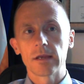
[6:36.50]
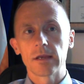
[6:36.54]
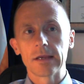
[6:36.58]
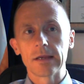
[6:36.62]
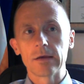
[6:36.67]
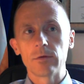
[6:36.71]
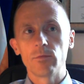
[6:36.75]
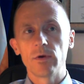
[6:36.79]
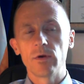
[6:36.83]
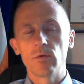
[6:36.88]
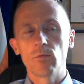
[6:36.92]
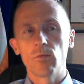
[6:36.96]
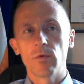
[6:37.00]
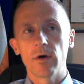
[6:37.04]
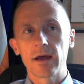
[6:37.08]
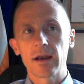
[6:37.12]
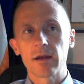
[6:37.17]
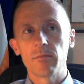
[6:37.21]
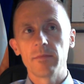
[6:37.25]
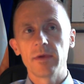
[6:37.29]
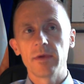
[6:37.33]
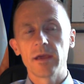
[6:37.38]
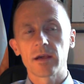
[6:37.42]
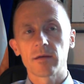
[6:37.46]
want
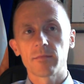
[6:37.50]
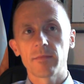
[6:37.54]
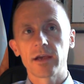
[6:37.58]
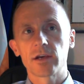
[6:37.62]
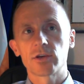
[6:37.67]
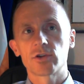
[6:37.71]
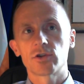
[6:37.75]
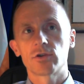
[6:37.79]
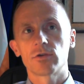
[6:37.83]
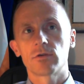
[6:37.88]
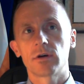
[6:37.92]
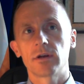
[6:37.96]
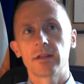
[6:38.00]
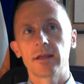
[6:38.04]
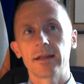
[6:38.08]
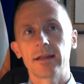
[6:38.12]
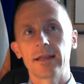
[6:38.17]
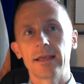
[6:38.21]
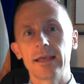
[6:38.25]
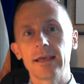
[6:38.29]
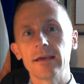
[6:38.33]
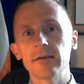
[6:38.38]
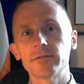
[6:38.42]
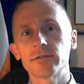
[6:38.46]
to make sure
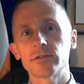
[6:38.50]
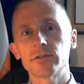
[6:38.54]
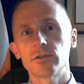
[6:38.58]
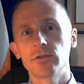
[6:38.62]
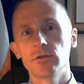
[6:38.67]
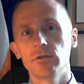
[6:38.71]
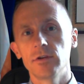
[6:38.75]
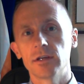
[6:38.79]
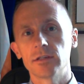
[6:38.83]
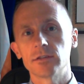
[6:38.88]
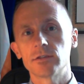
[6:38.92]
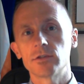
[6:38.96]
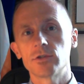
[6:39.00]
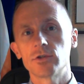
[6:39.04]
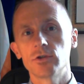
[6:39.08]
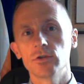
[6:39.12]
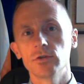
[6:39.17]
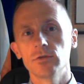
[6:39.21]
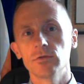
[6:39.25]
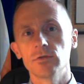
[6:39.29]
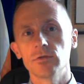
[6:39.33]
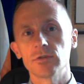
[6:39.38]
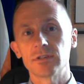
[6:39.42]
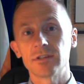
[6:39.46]
that if students
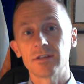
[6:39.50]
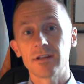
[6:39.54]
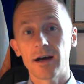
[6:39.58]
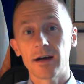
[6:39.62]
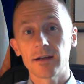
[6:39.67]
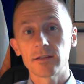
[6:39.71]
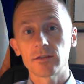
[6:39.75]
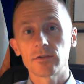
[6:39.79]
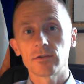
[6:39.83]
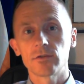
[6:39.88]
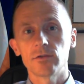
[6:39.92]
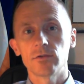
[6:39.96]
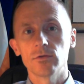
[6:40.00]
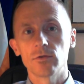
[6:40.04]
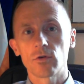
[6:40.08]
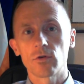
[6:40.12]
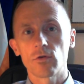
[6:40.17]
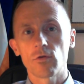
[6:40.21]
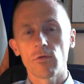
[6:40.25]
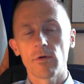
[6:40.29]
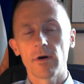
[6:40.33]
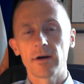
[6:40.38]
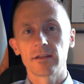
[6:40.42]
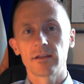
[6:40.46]
choose not to do a
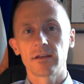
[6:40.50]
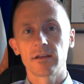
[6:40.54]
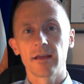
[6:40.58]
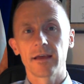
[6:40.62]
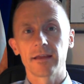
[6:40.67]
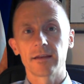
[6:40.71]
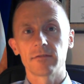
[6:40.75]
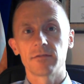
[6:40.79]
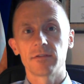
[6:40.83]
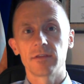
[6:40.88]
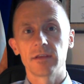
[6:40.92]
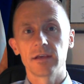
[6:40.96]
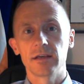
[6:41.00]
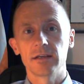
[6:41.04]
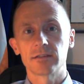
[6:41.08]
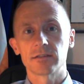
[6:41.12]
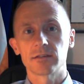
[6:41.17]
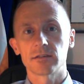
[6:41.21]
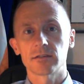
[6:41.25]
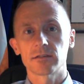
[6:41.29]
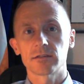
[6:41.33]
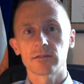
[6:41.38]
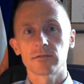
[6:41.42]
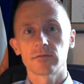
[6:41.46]
quantitative
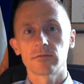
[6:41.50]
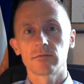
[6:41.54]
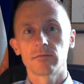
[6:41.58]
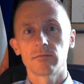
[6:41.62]
thesis,